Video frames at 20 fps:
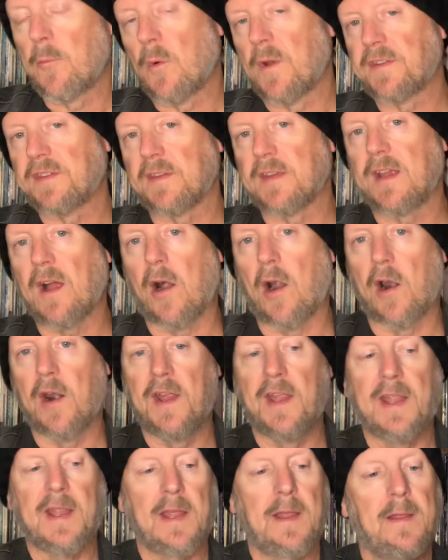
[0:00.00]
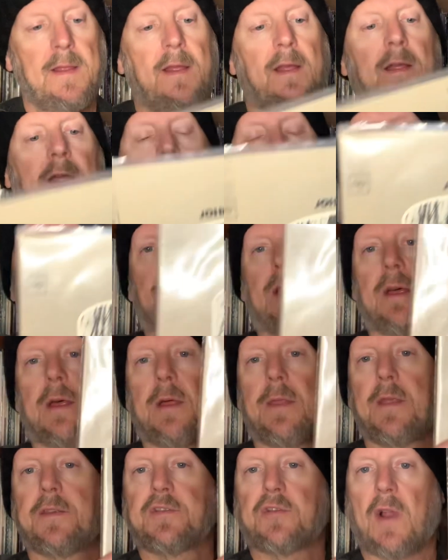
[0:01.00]
Wesley Harding,
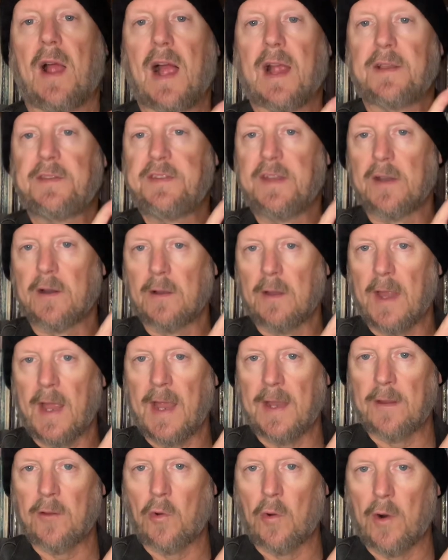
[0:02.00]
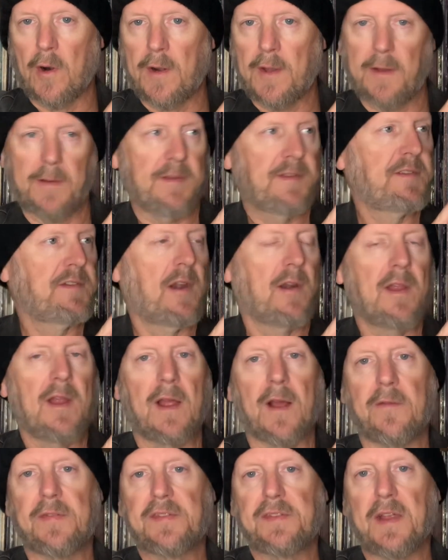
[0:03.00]
the track Dear Landlord, starting
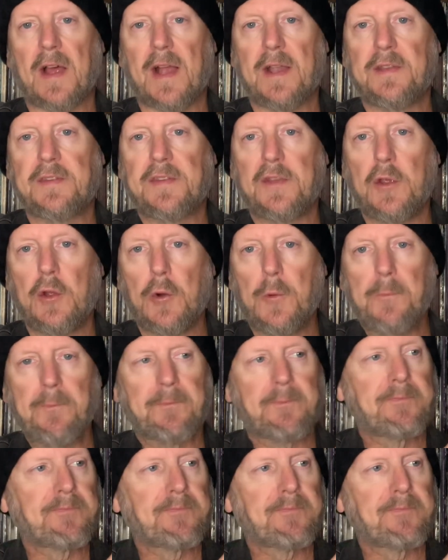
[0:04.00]
off side two.